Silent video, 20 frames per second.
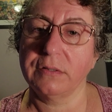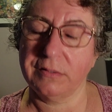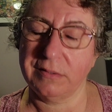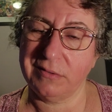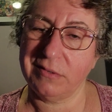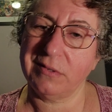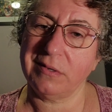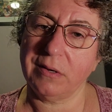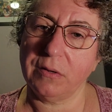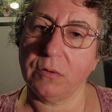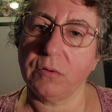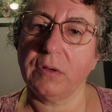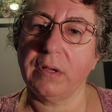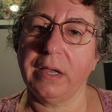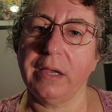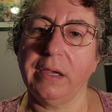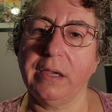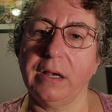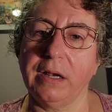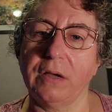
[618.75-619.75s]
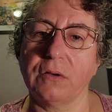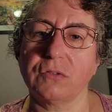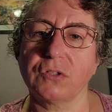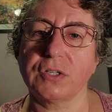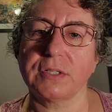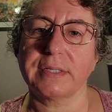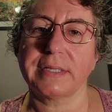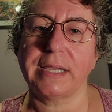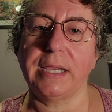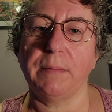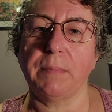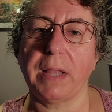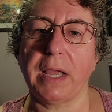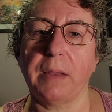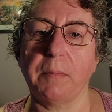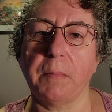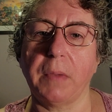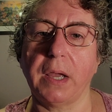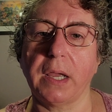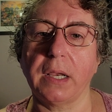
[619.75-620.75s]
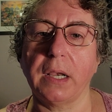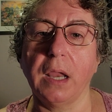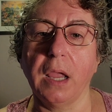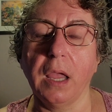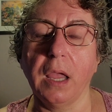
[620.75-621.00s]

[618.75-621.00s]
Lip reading: So, you know, just to keep that in mind.